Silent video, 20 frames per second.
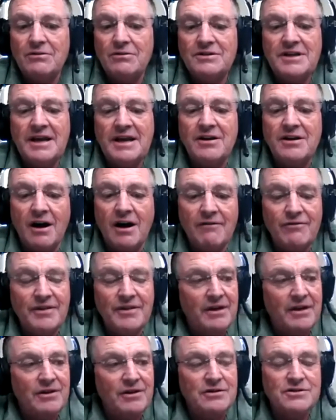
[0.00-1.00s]
take off
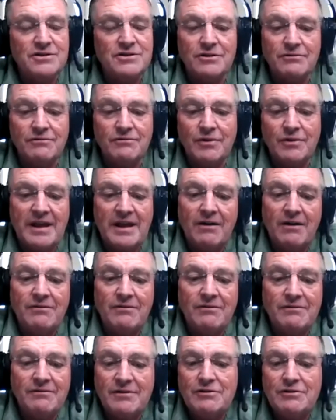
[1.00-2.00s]
without using
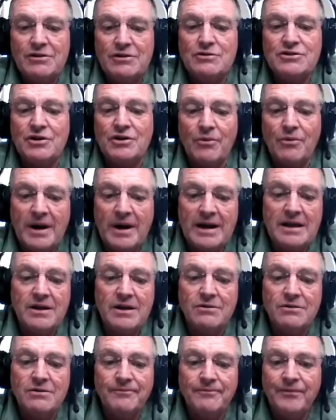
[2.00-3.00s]
a
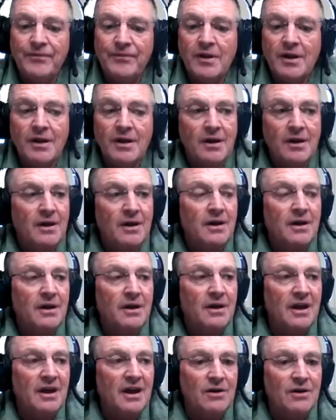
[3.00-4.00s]
radio.
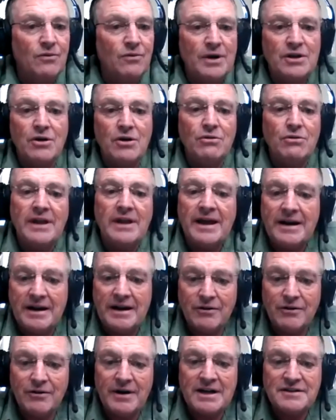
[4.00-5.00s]
And we'd go land in
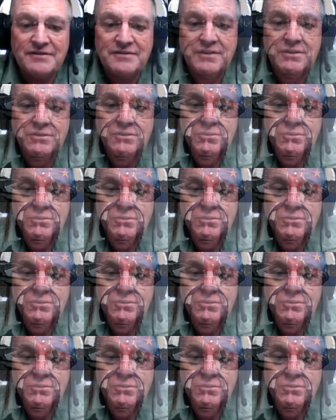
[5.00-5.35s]
a grass field,